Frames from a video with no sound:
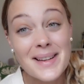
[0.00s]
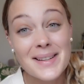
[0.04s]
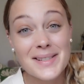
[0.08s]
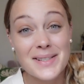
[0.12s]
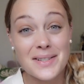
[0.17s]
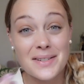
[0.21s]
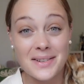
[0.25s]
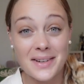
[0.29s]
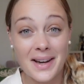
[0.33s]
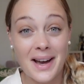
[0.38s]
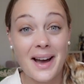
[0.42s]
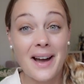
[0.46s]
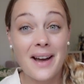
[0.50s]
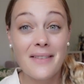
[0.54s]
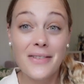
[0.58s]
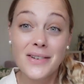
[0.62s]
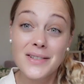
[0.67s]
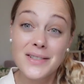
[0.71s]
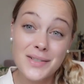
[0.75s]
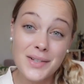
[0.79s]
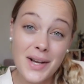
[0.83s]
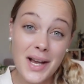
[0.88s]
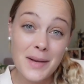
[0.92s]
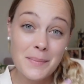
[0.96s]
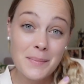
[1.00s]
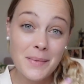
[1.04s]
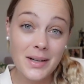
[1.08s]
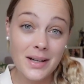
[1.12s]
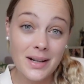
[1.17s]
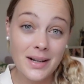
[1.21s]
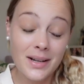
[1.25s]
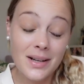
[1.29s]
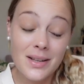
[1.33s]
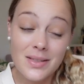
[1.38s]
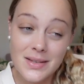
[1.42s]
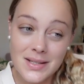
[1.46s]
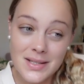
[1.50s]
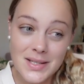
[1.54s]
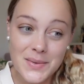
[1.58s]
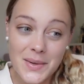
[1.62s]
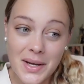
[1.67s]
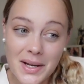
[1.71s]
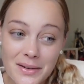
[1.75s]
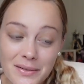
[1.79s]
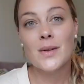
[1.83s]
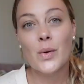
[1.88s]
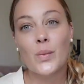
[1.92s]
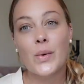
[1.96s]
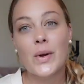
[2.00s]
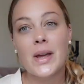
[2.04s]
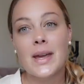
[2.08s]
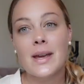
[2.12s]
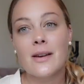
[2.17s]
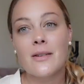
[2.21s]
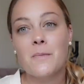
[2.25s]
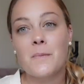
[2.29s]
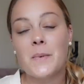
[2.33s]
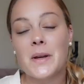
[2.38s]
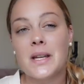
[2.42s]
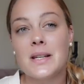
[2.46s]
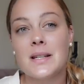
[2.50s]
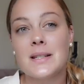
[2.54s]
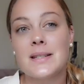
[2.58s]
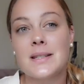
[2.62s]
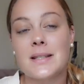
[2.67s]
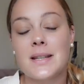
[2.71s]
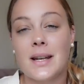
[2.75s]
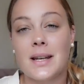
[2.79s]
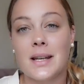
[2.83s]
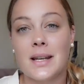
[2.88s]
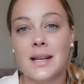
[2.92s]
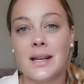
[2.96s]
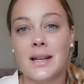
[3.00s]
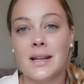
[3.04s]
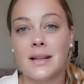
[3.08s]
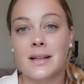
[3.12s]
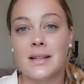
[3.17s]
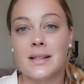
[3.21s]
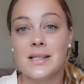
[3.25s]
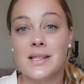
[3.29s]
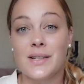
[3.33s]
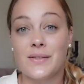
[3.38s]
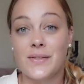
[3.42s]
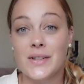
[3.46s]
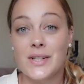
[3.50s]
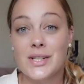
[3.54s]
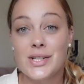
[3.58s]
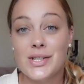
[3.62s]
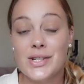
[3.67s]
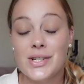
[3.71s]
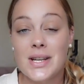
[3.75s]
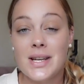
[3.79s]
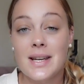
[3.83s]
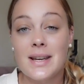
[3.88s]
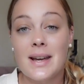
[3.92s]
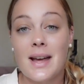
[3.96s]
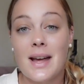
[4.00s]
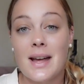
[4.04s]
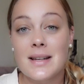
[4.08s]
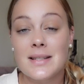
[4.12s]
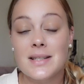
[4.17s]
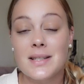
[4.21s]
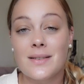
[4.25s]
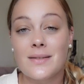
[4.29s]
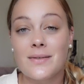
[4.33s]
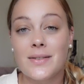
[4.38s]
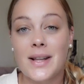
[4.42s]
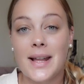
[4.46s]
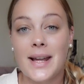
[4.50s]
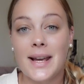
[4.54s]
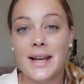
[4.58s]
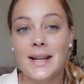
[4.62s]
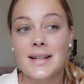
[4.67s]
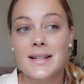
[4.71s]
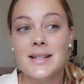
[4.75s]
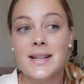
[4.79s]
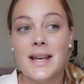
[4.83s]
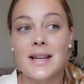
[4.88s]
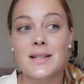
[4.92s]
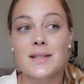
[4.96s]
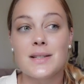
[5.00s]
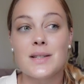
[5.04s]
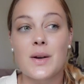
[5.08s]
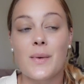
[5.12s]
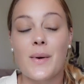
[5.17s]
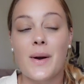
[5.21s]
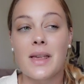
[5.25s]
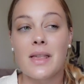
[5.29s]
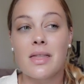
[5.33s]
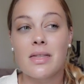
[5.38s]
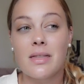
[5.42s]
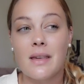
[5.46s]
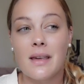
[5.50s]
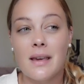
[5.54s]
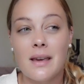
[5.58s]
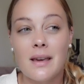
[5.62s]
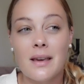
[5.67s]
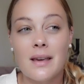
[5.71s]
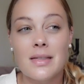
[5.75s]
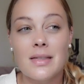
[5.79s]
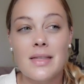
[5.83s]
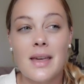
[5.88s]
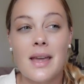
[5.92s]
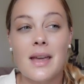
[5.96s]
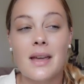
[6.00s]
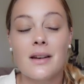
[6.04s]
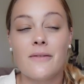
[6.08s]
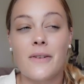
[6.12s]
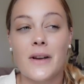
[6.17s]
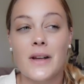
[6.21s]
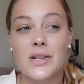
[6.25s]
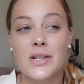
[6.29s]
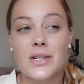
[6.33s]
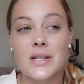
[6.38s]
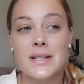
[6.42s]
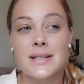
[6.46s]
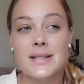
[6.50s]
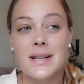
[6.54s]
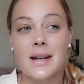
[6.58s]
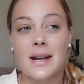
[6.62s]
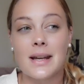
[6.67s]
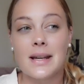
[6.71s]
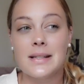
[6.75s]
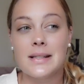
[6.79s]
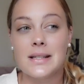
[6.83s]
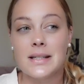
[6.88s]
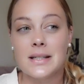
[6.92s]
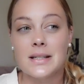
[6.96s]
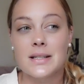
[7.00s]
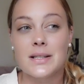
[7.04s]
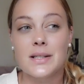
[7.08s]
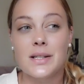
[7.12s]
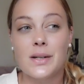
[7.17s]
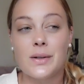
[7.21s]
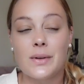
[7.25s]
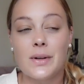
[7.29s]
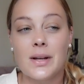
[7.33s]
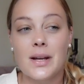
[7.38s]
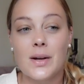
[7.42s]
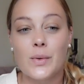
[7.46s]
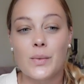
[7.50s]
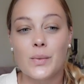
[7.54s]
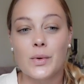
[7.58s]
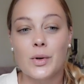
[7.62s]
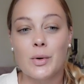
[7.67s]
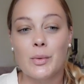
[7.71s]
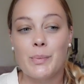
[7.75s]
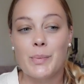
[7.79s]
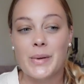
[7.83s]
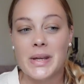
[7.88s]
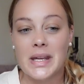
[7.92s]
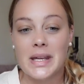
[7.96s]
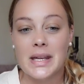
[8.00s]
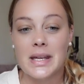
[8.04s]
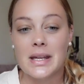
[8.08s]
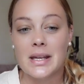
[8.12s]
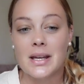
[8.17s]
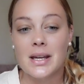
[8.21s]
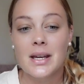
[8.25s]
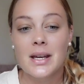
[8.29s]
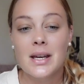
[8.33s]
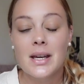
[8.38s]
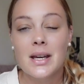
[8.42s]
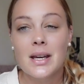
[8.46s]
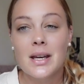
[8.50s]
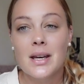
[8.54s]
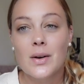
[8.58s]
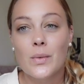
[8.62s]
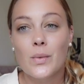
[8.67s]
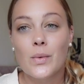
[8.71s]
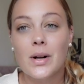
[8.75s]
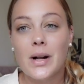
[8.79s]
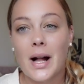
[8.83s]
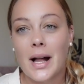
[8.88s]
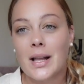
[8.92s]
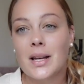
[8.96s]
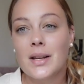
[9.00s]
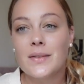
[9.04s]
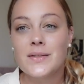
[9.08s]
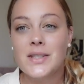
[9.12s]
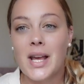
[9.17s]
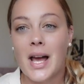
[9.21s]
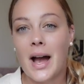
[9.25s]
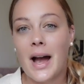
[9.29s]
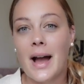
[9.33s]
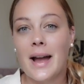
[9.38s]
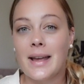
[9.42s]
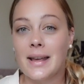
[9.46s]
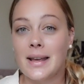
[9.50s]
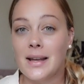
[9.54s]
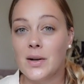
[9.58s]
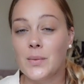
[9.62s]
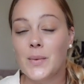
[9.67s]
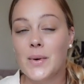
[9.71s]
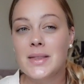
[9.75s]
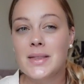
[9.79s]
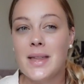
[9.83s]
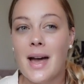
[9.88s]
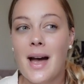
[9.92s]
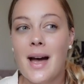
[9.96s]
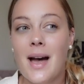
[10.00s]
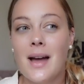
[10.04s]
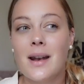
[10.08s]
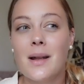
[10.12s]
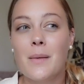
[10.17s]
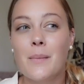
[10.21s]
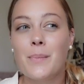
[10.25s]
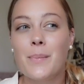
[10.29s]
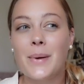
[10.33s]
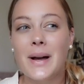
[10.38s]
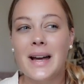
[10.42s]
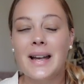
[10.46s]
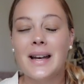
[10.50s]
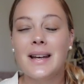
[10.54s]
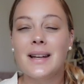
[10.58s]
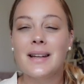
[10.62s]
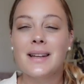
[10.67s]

So yeah, I've also had my eye on this one. We have been studying Da Vinci as of late, and so I think the Inventions and Ideas unit will kind of tie in with that, but